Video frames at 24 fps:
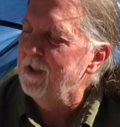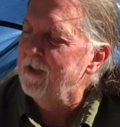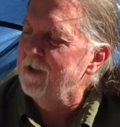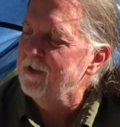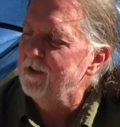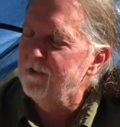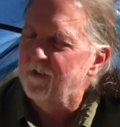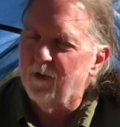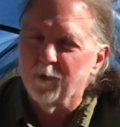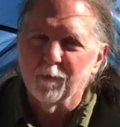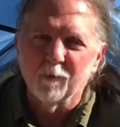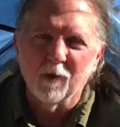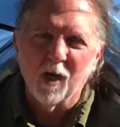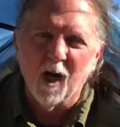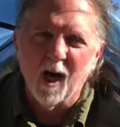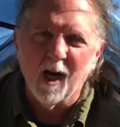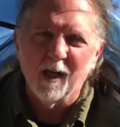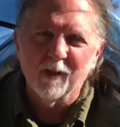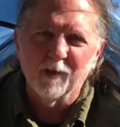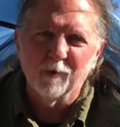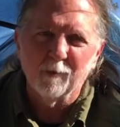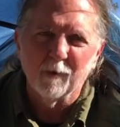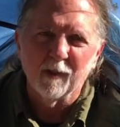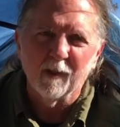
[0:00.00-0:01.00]
It's from
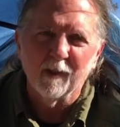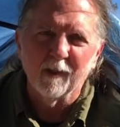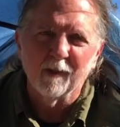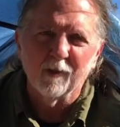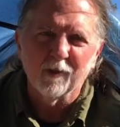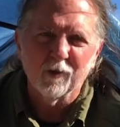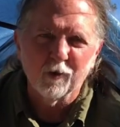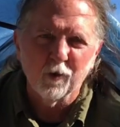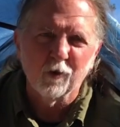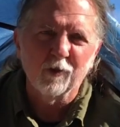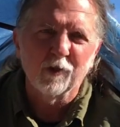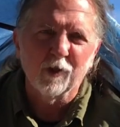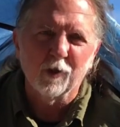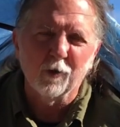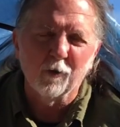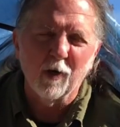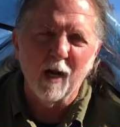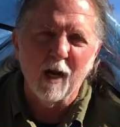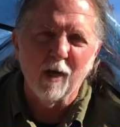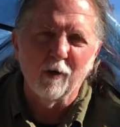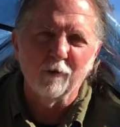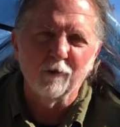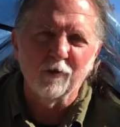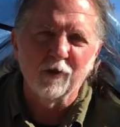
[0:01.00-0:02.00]
Gossamer Gear, so it's a
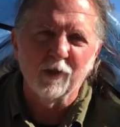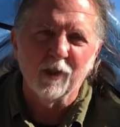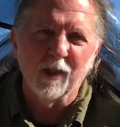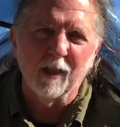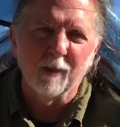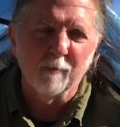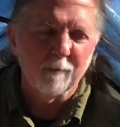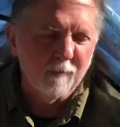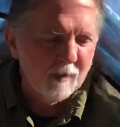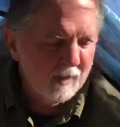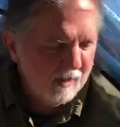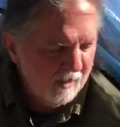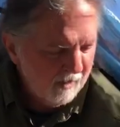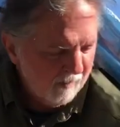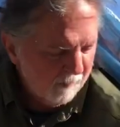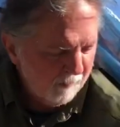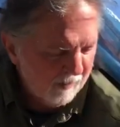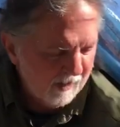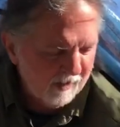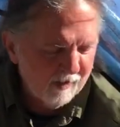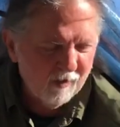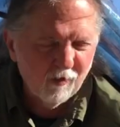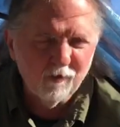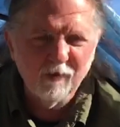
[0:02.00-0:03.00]
ground sheet,
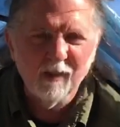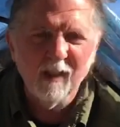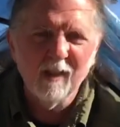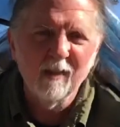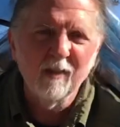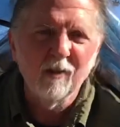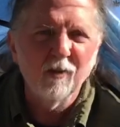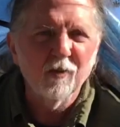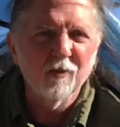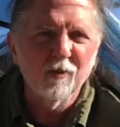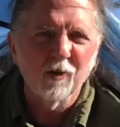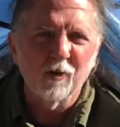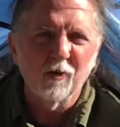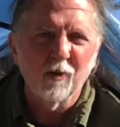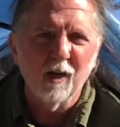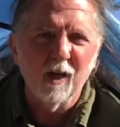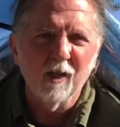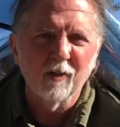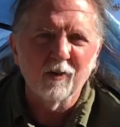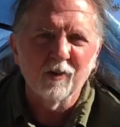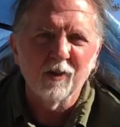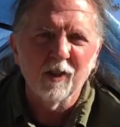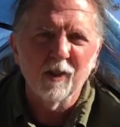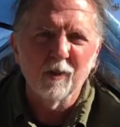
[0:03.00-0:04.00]
but I don't need to use a
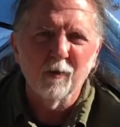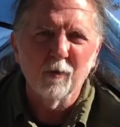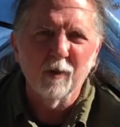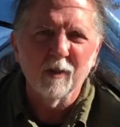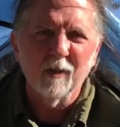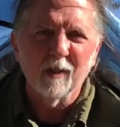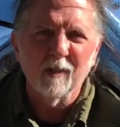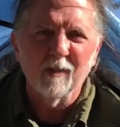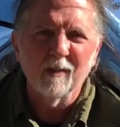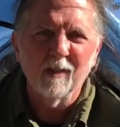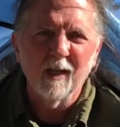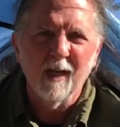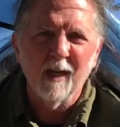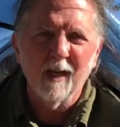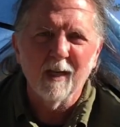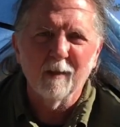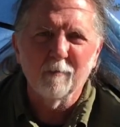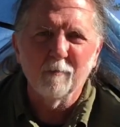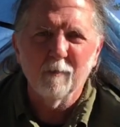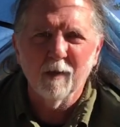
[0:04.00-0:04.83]
ground sheet with the tent.